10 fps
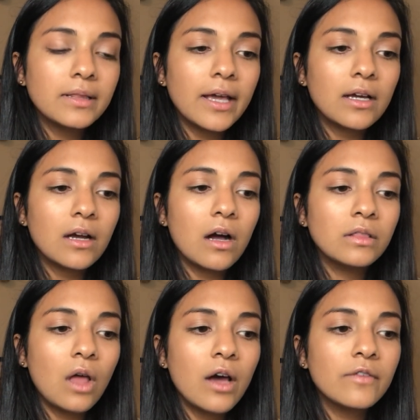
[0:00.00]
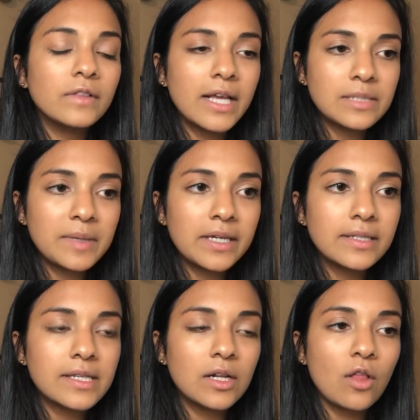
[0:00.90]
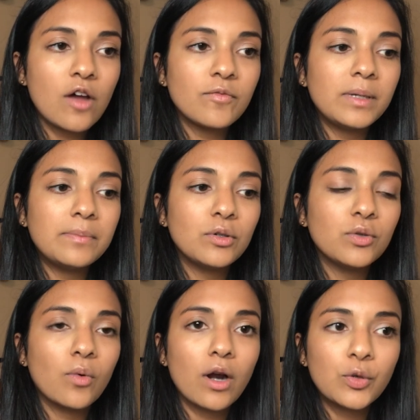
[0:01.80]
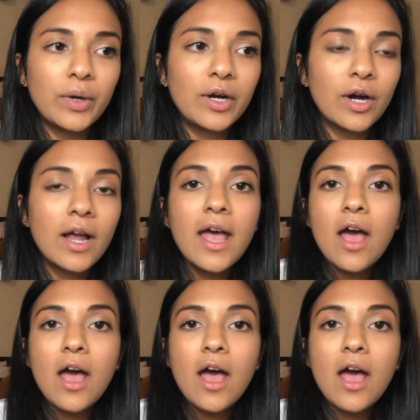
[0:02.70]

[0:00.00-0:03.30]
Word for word: Like, a lot of lesbians and a lot of people who are queer